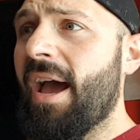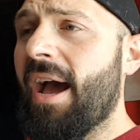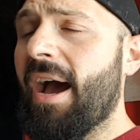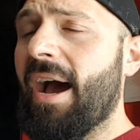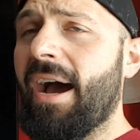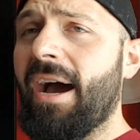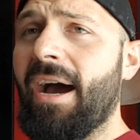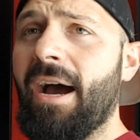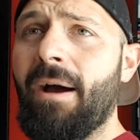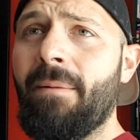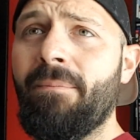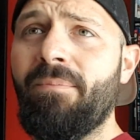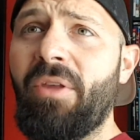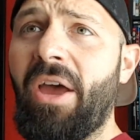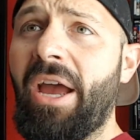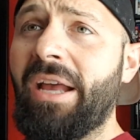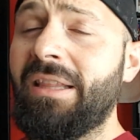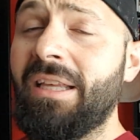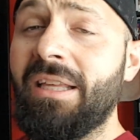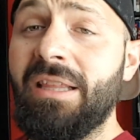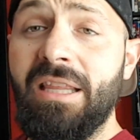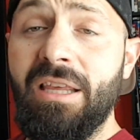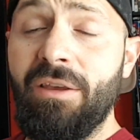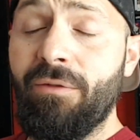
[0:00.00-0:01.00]
I
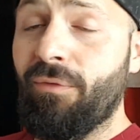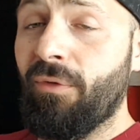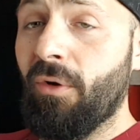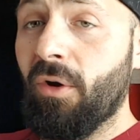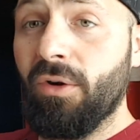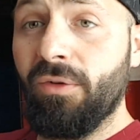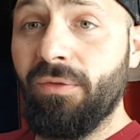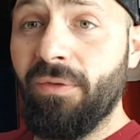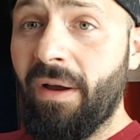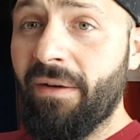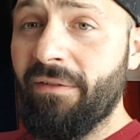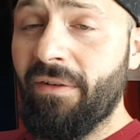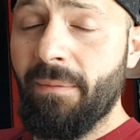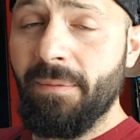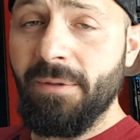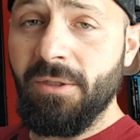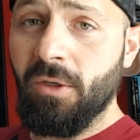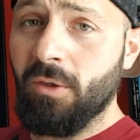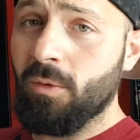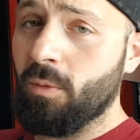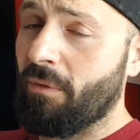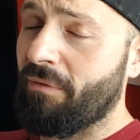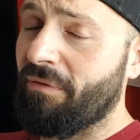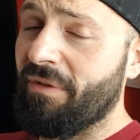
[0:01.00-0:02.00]
think the first 5
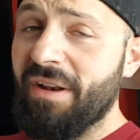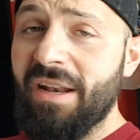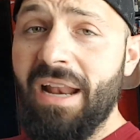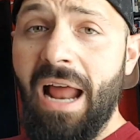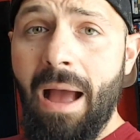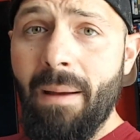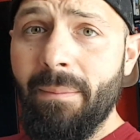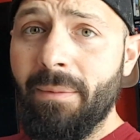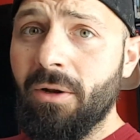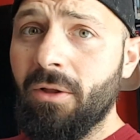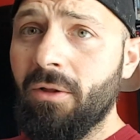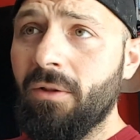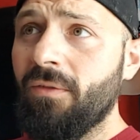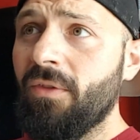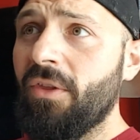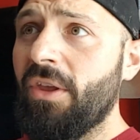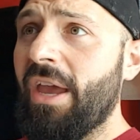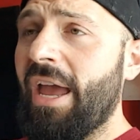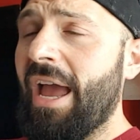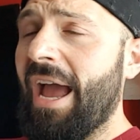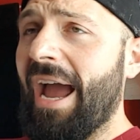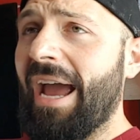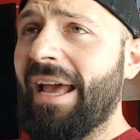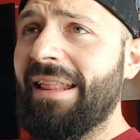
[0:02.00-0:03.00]
episodes were phenomenal,
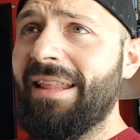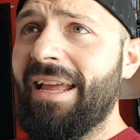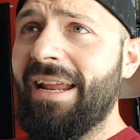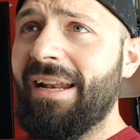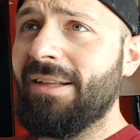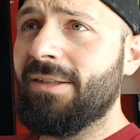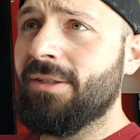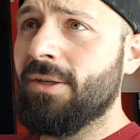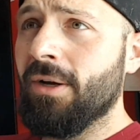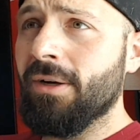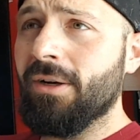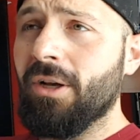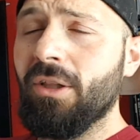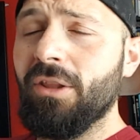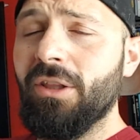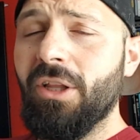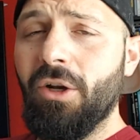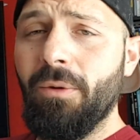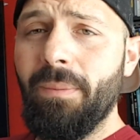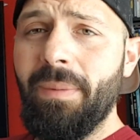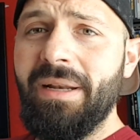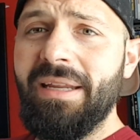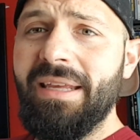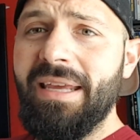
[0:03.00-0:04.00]
and then it took a
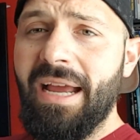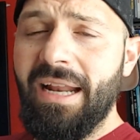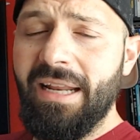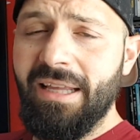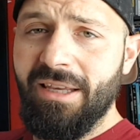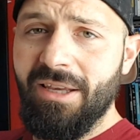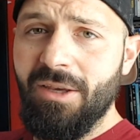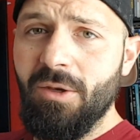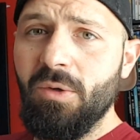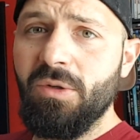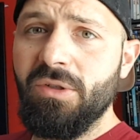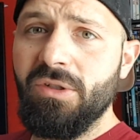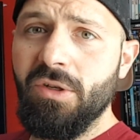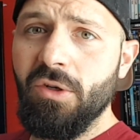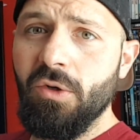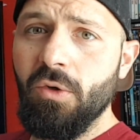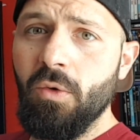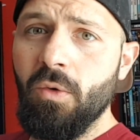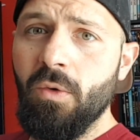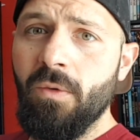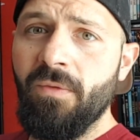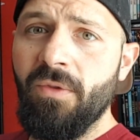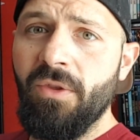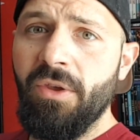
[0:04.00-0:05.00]
little bit getting used
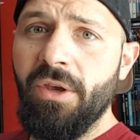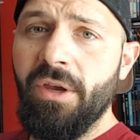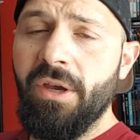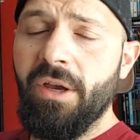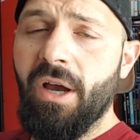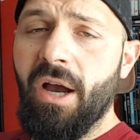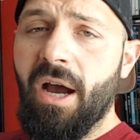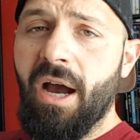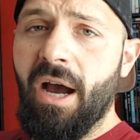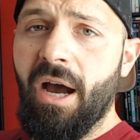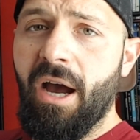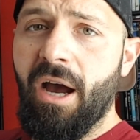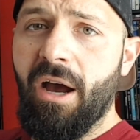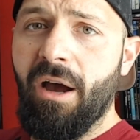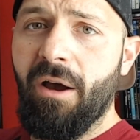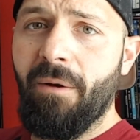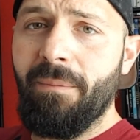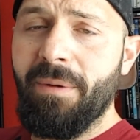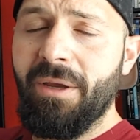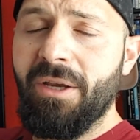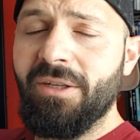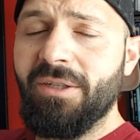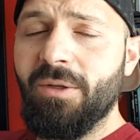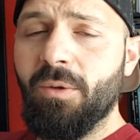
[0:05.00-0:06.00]
to,
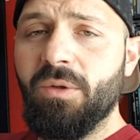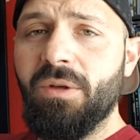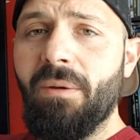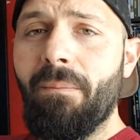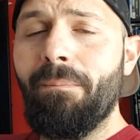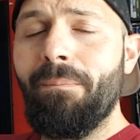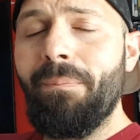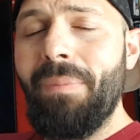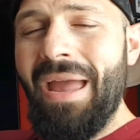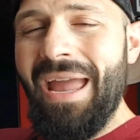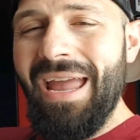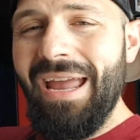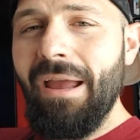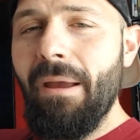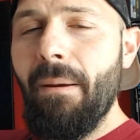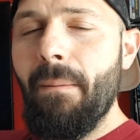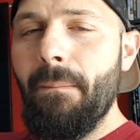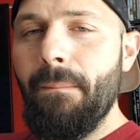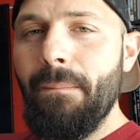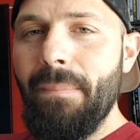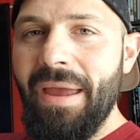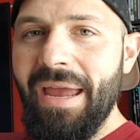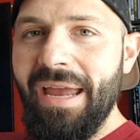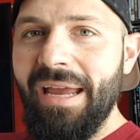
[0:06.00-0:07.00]
because there was a
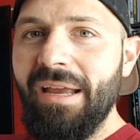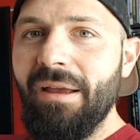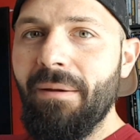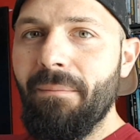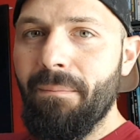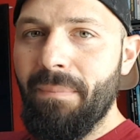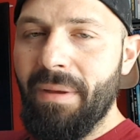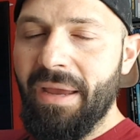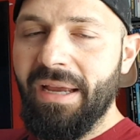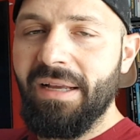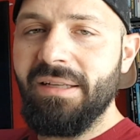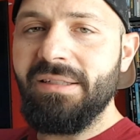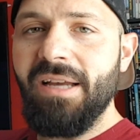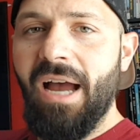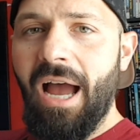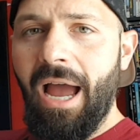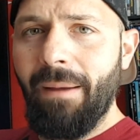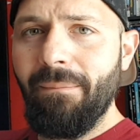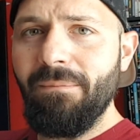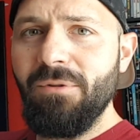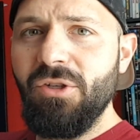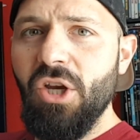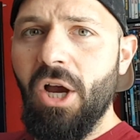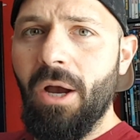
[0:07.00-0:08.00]
big
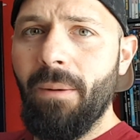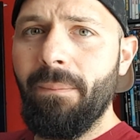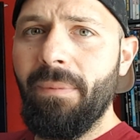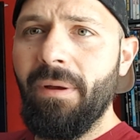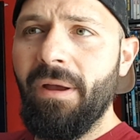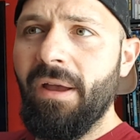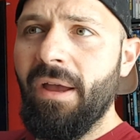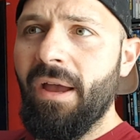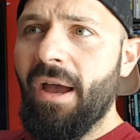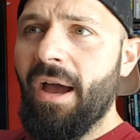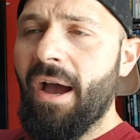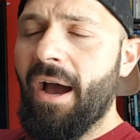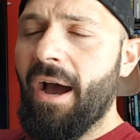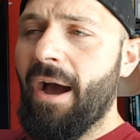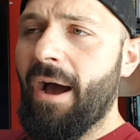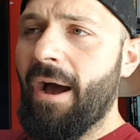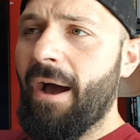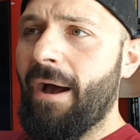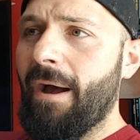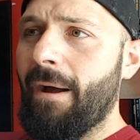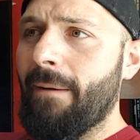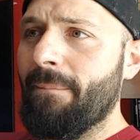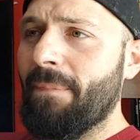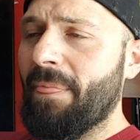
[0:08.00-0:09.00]
time jump.
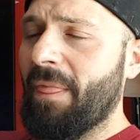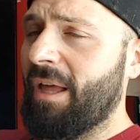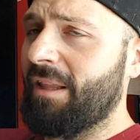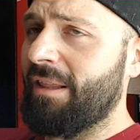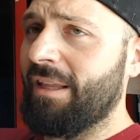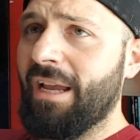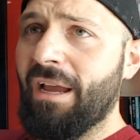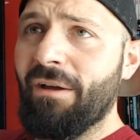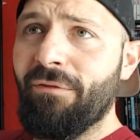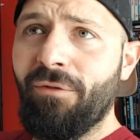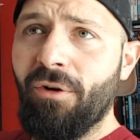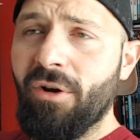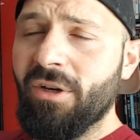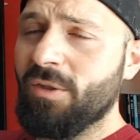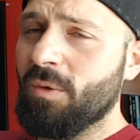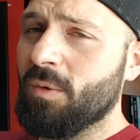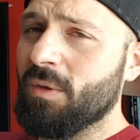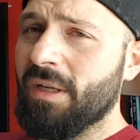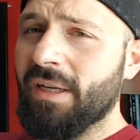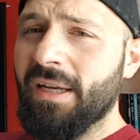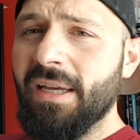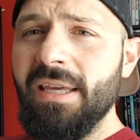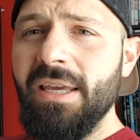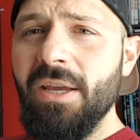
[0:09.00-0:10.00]
I think at first it was
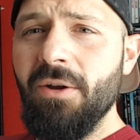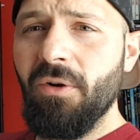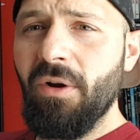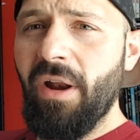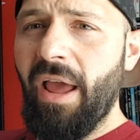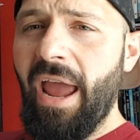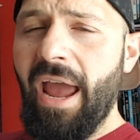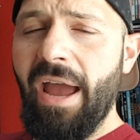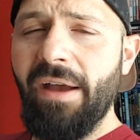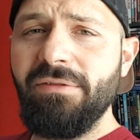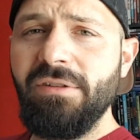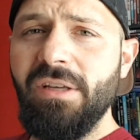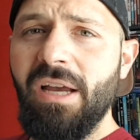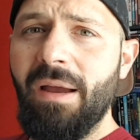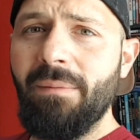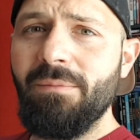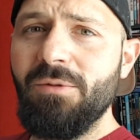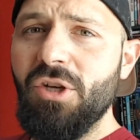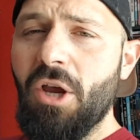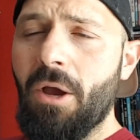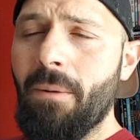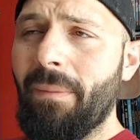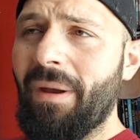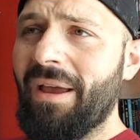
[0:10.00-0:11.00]
like a 1.5-year time
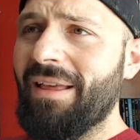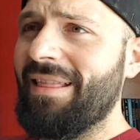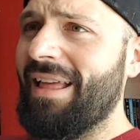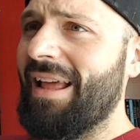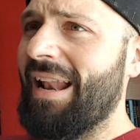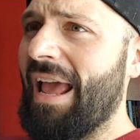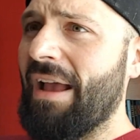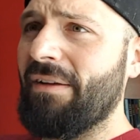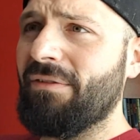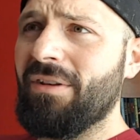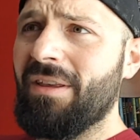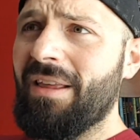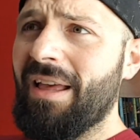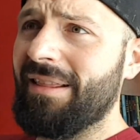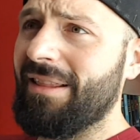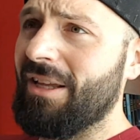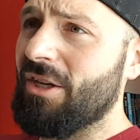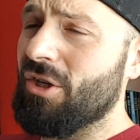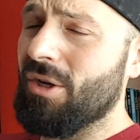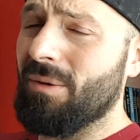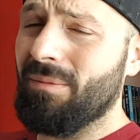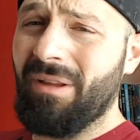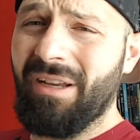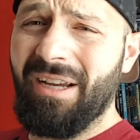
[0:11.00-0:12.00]
jump, and then after that they
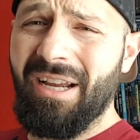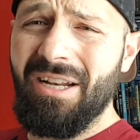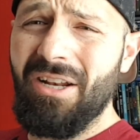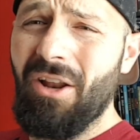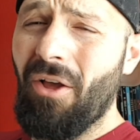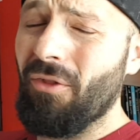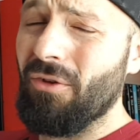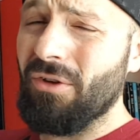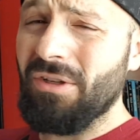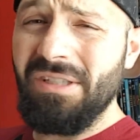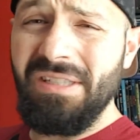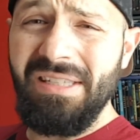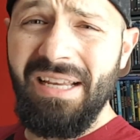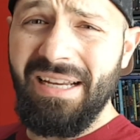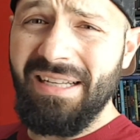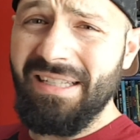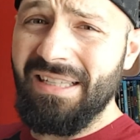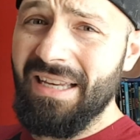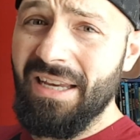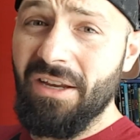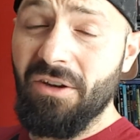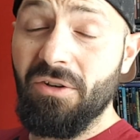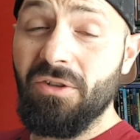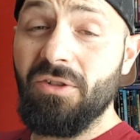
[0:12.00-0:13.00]
jumped like another 6
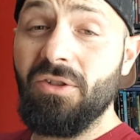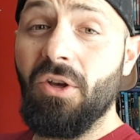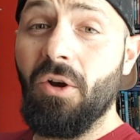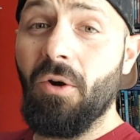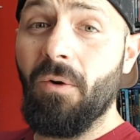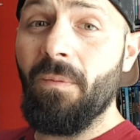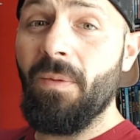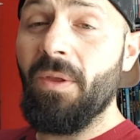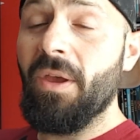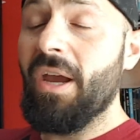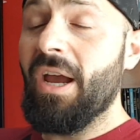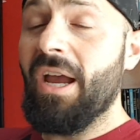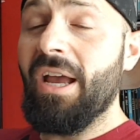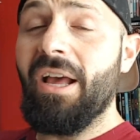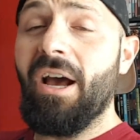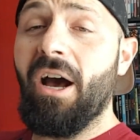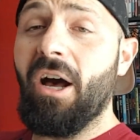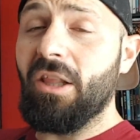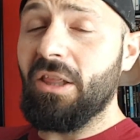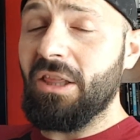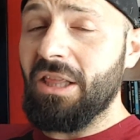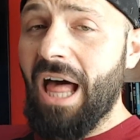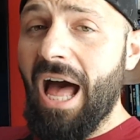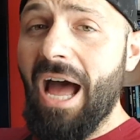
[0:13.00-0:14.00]
years. So
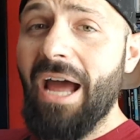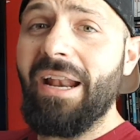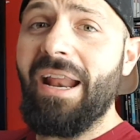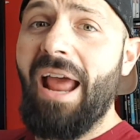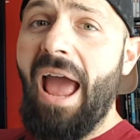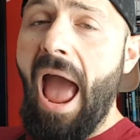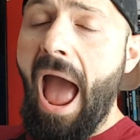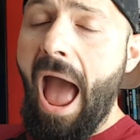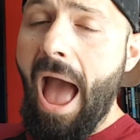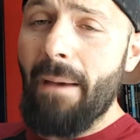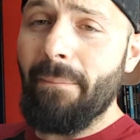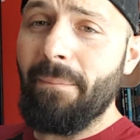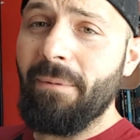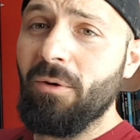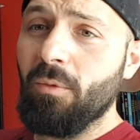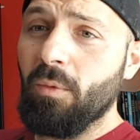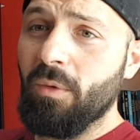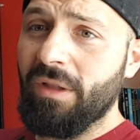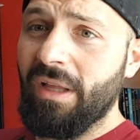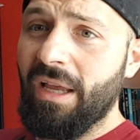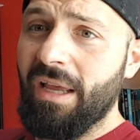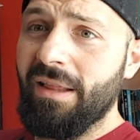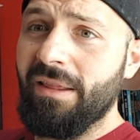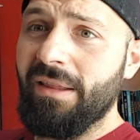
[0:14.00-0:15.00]
a lot happened
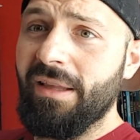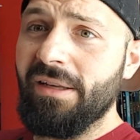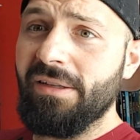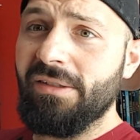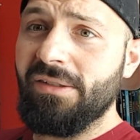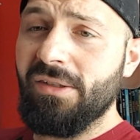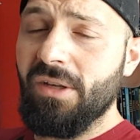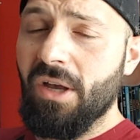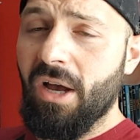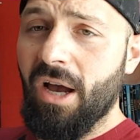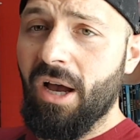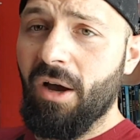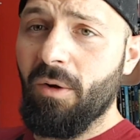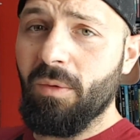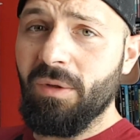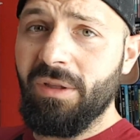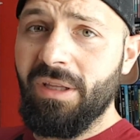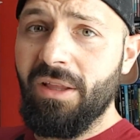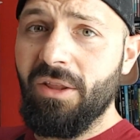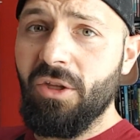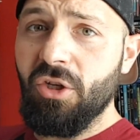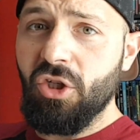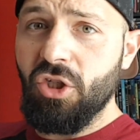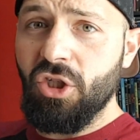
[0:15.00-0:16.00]
within this
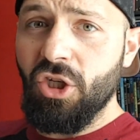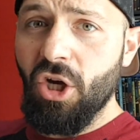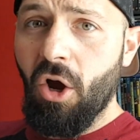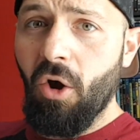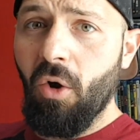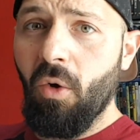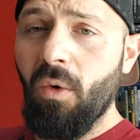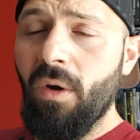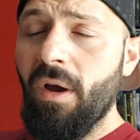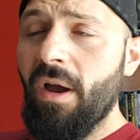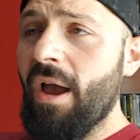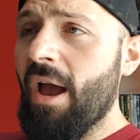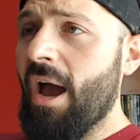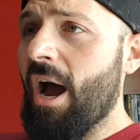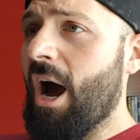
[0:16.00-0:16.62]
within the show.